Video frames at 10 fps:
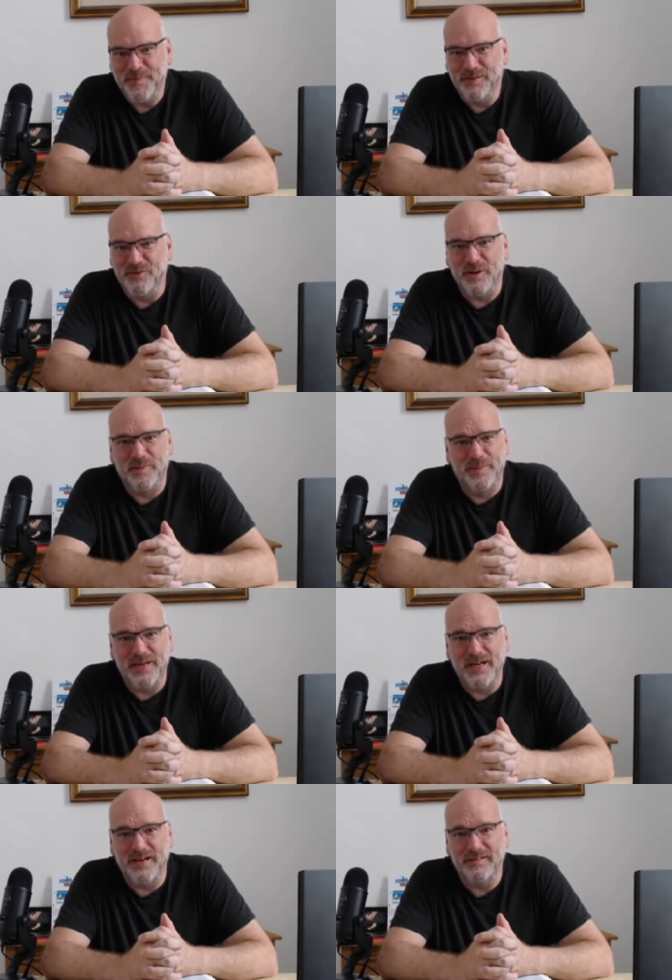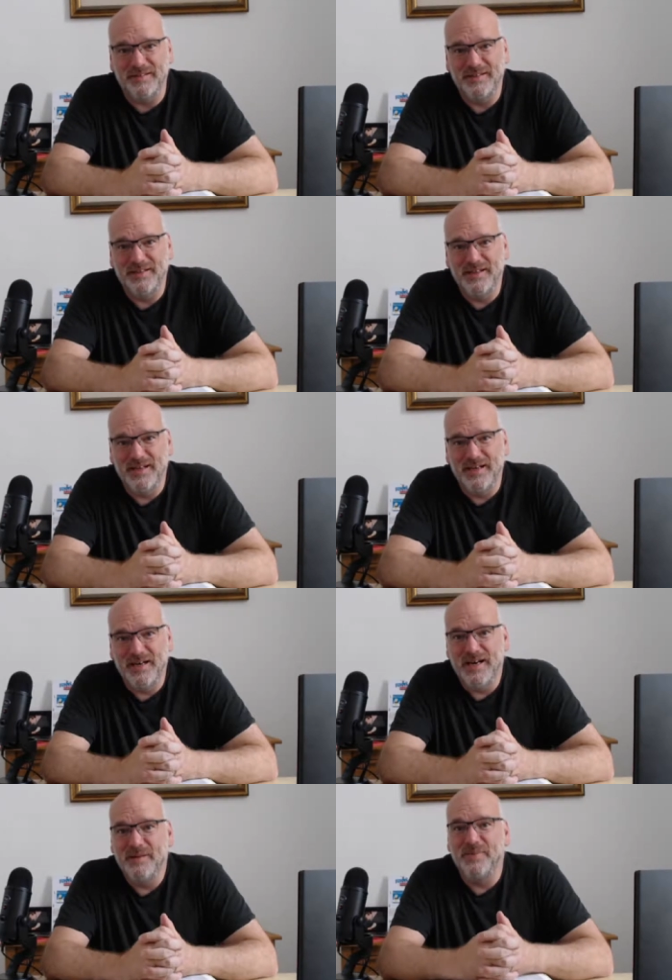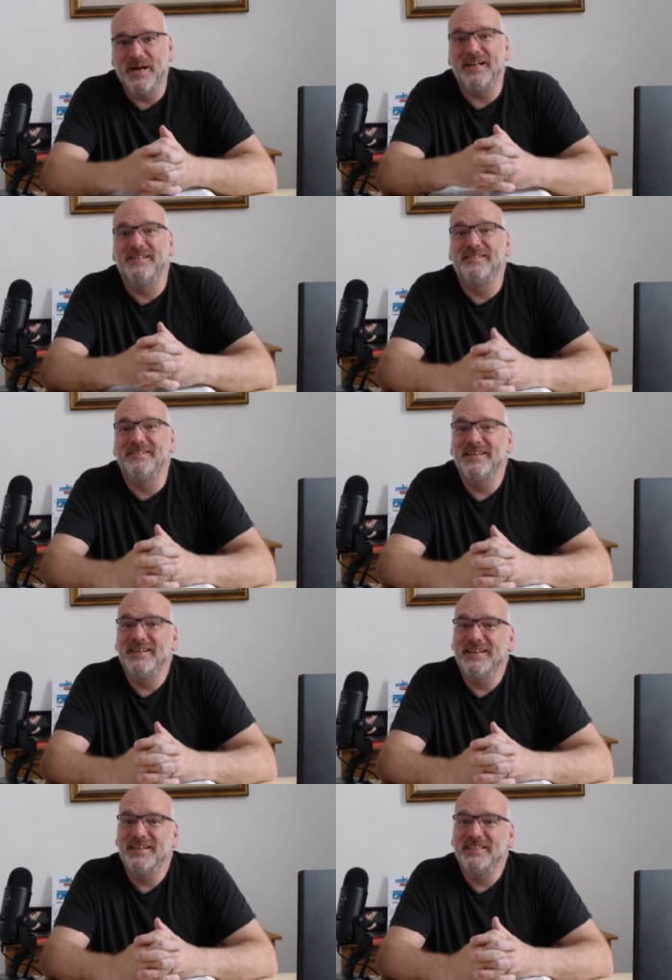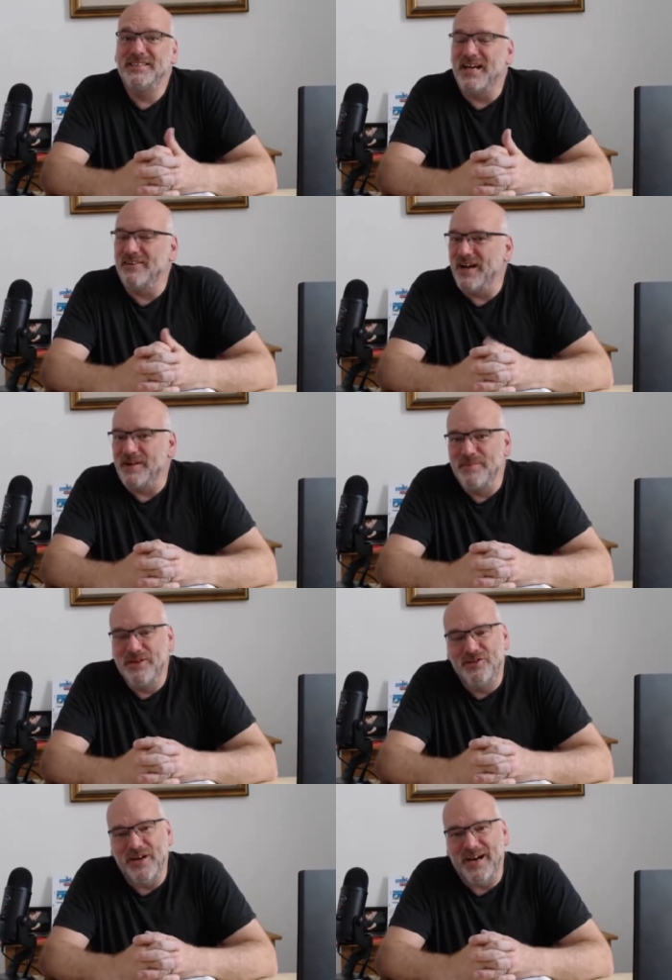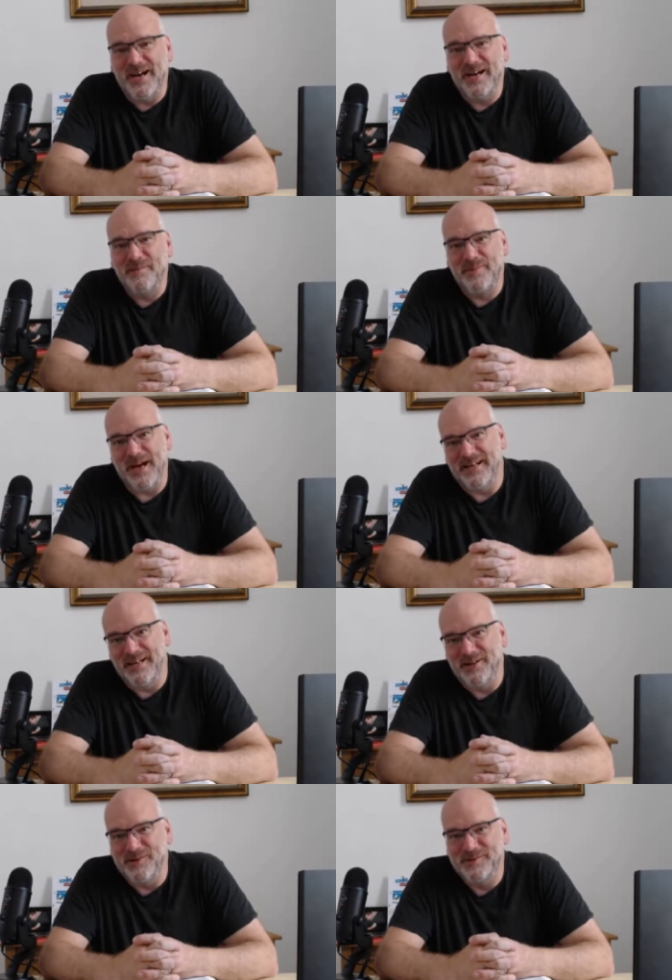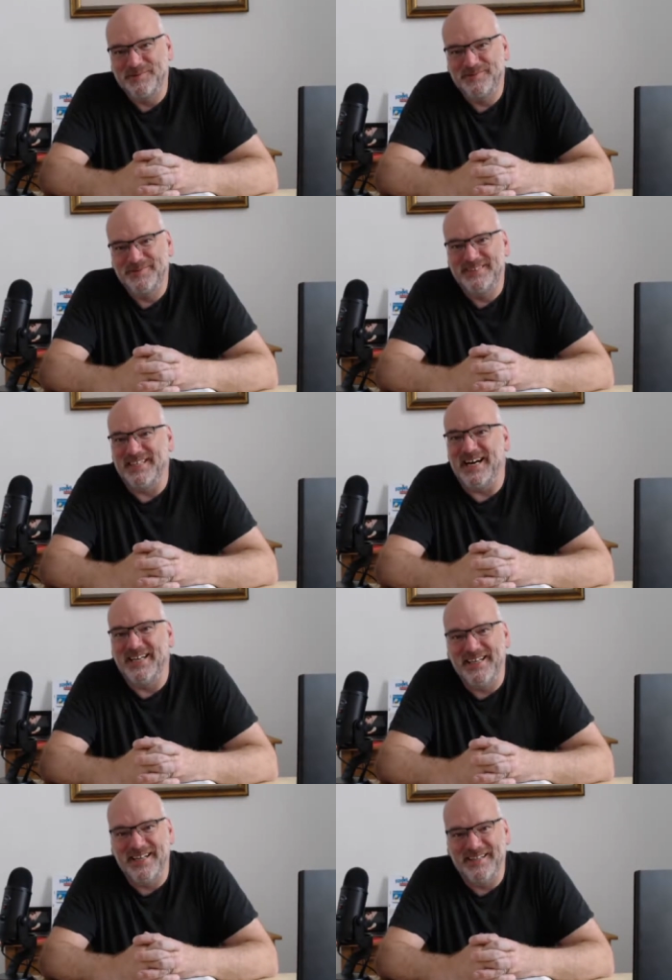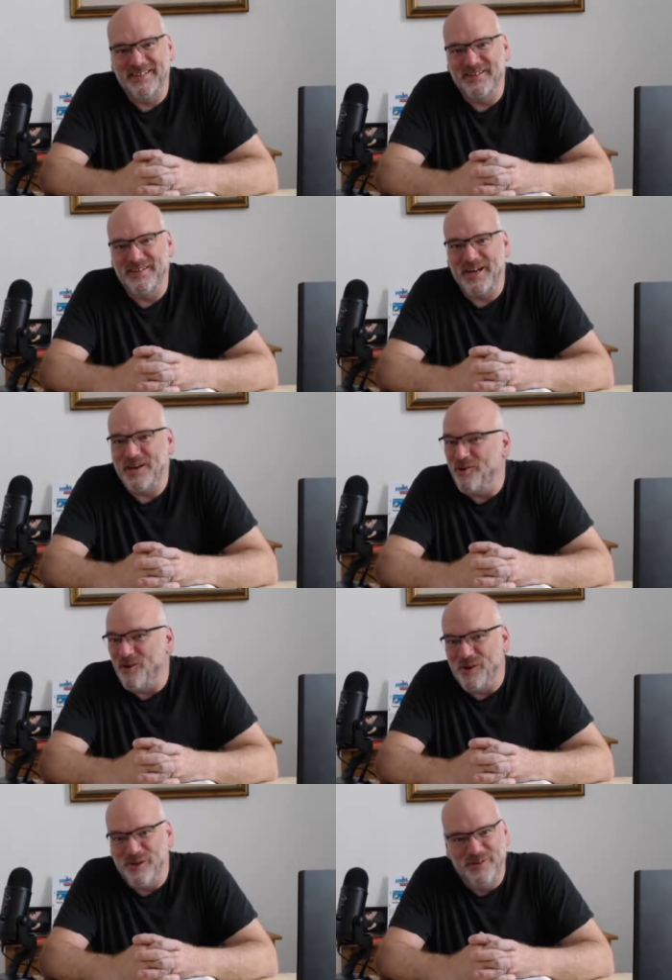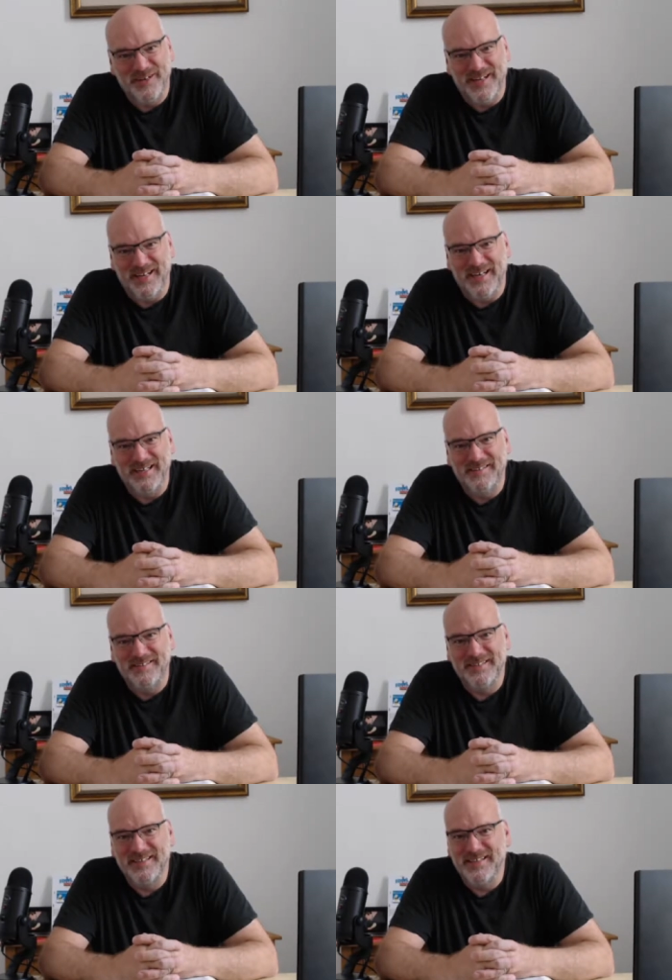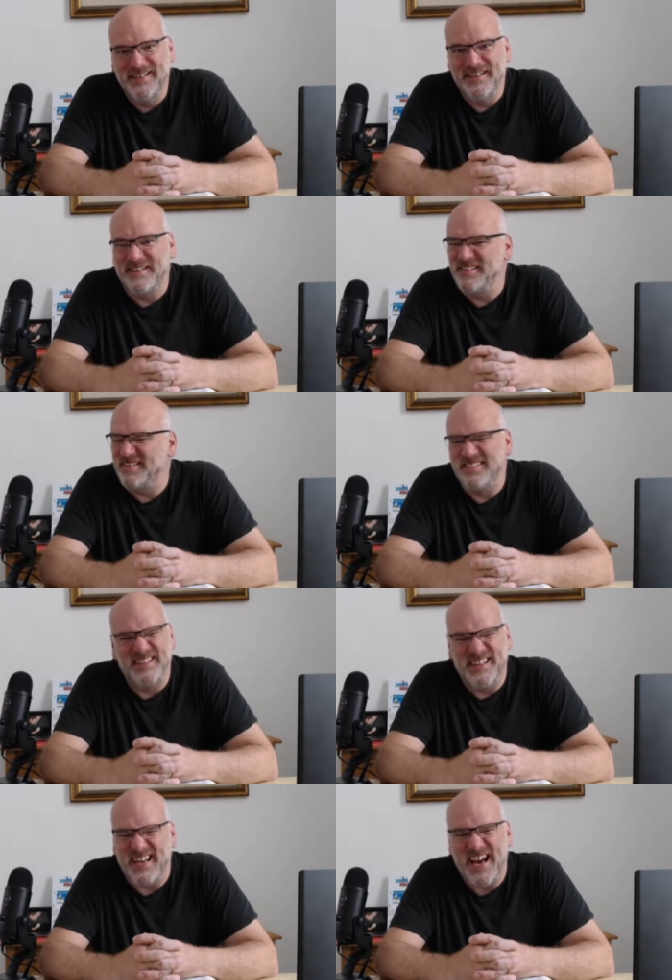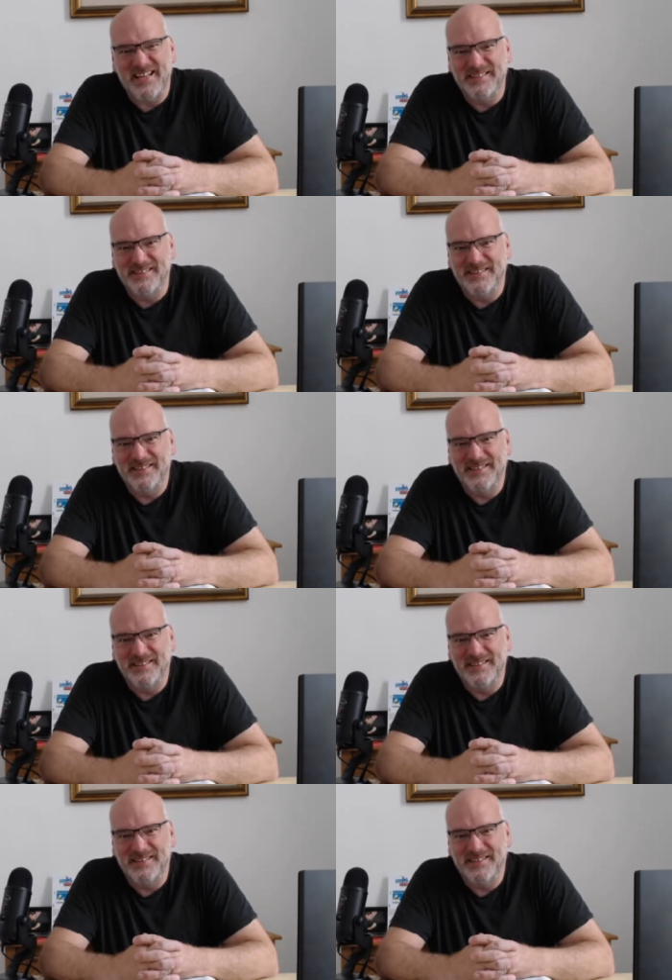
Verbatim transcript: That's what it appears. But Shadrach, Meshach, Abednego, Daniel, they all realize that this isn't the end.